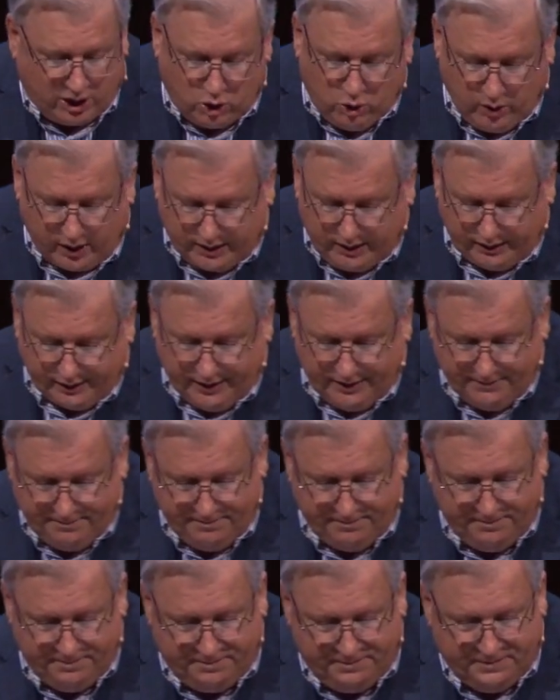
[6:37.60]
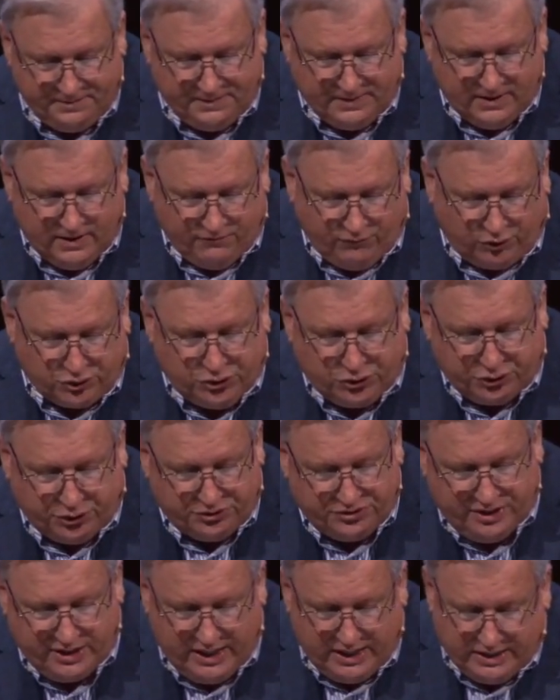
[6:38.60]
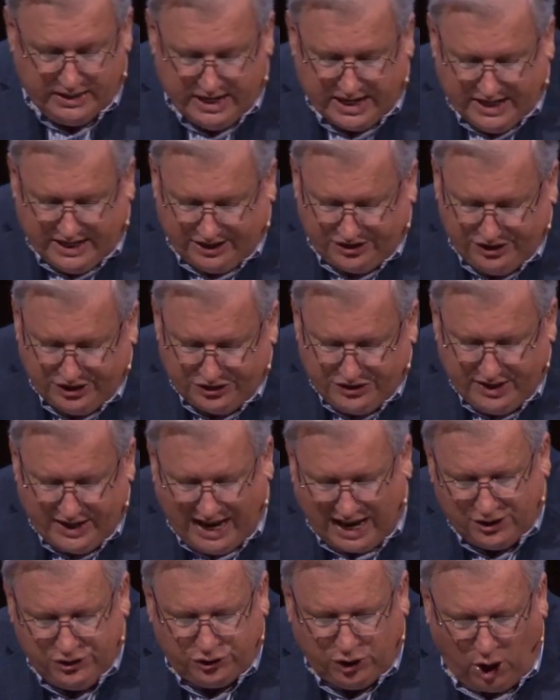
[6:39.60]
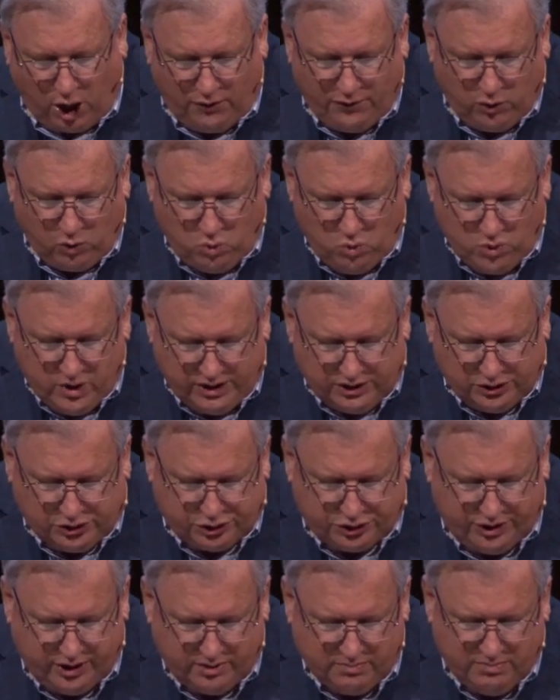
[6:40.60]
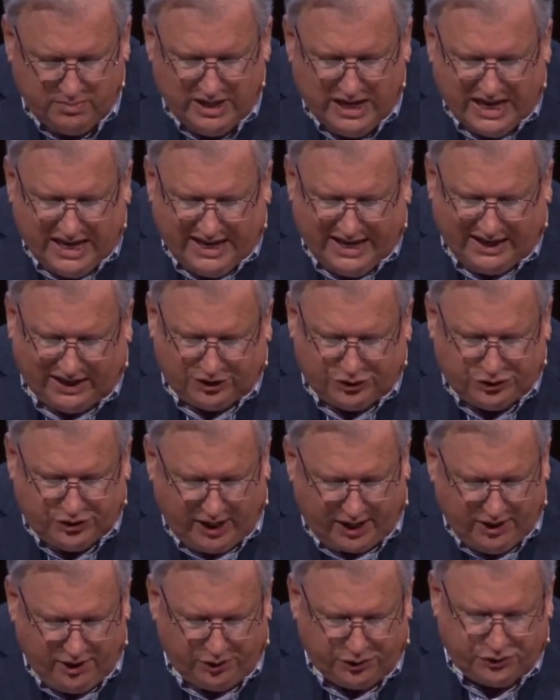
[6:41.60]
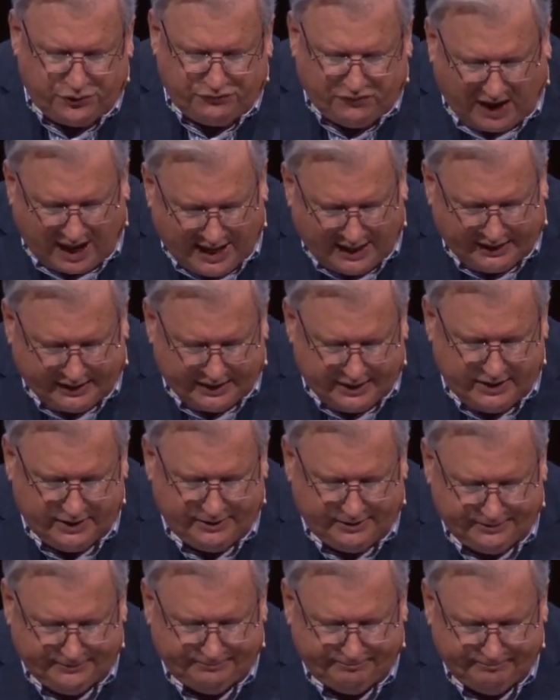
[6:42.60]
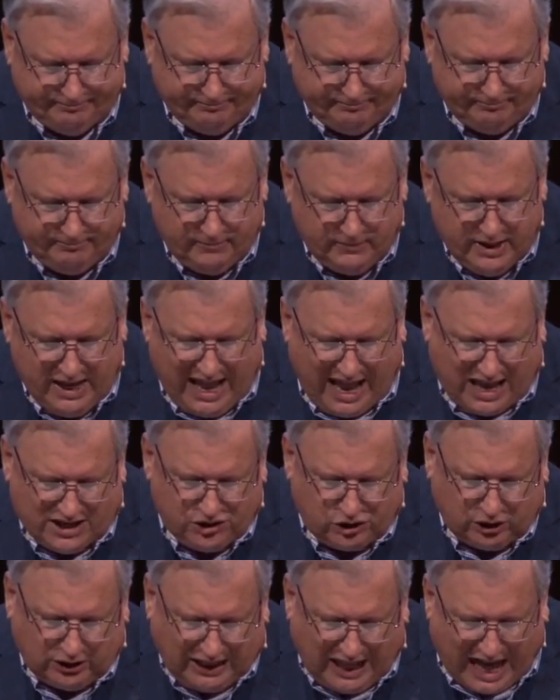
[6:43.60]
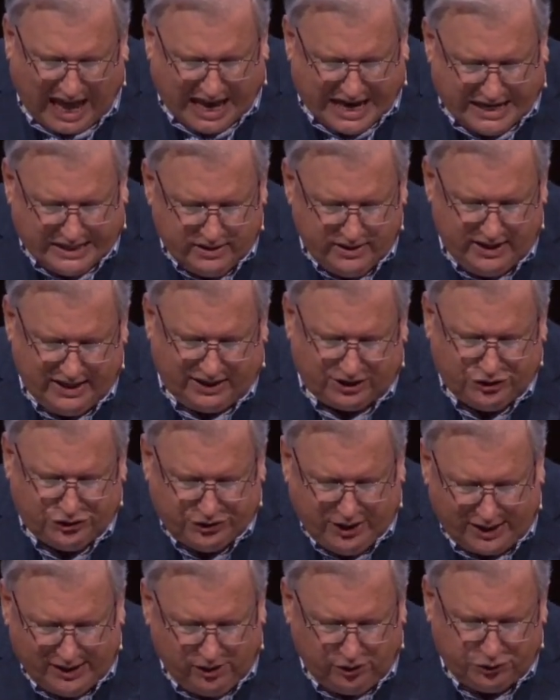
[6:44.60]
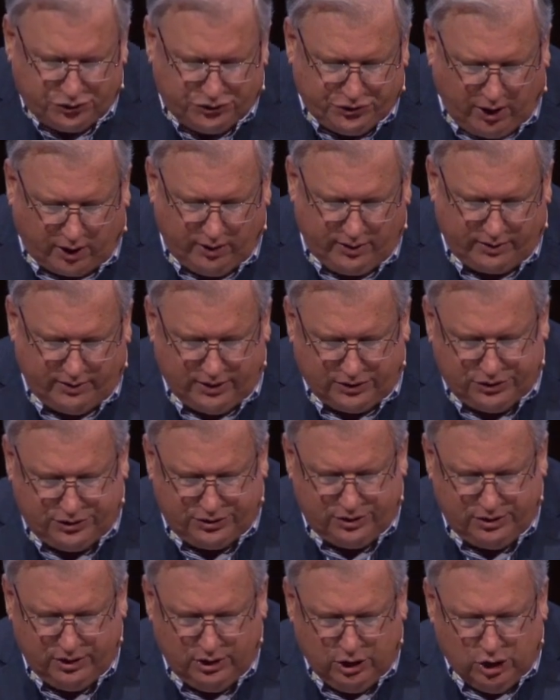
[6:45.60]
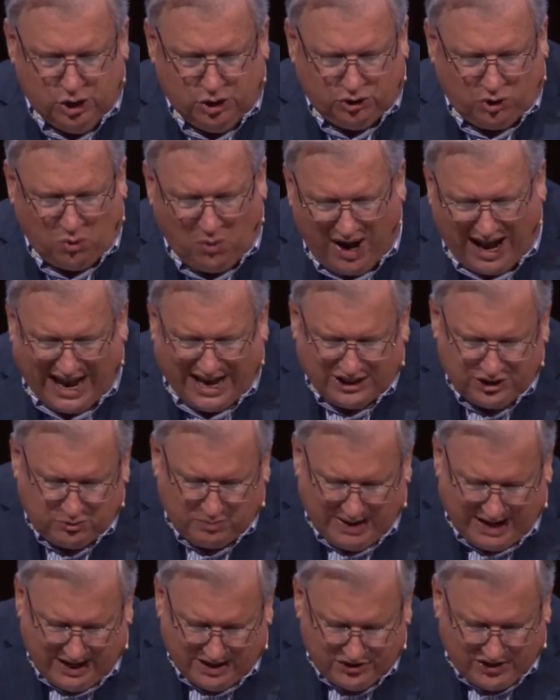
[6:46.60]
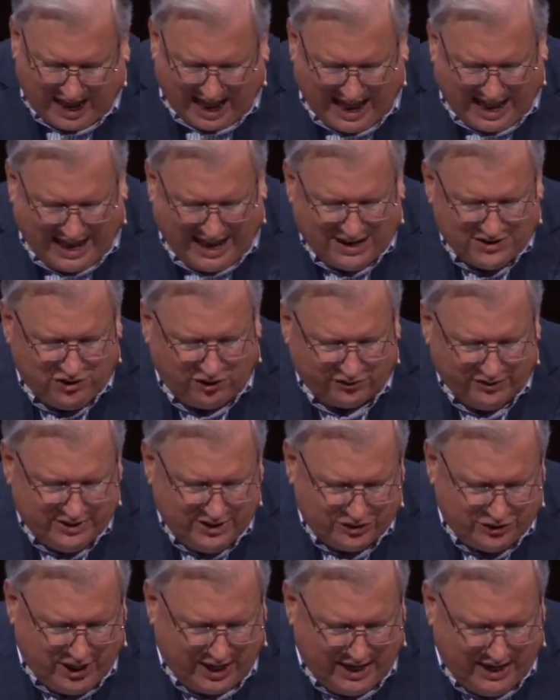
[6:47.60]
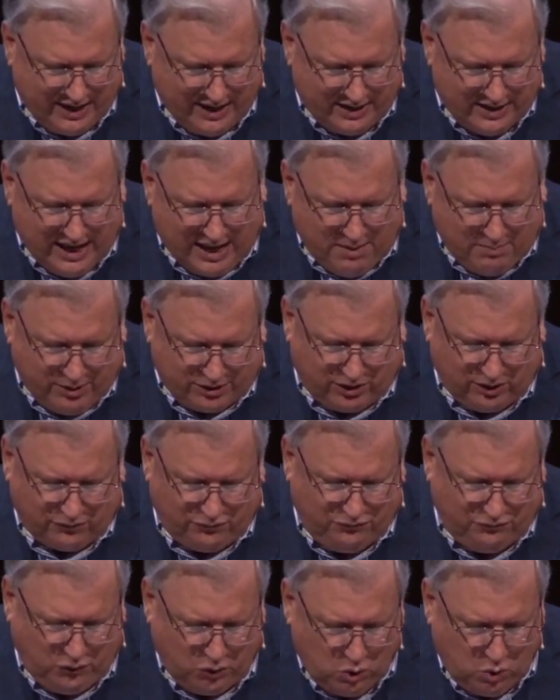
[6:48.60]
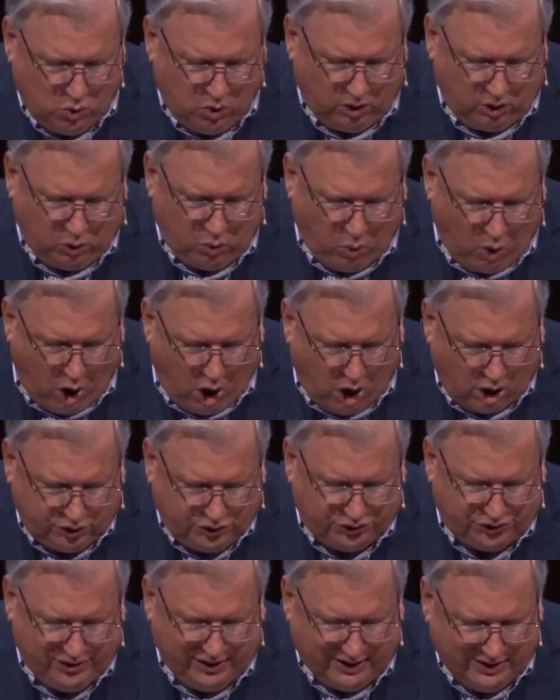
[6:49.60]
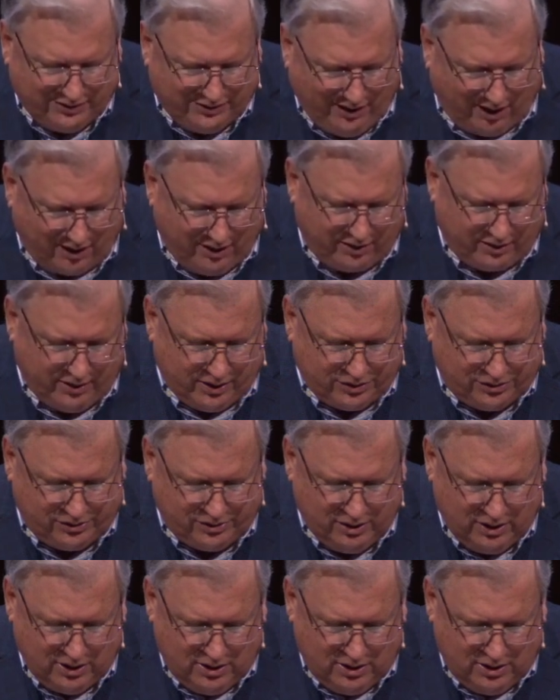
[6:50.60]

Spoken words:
quickly. Verse 13, he says, then I saw that wisdom excels folly, as light excels darkness. The wise man's eyes are in his head, but the fool walks in darkness.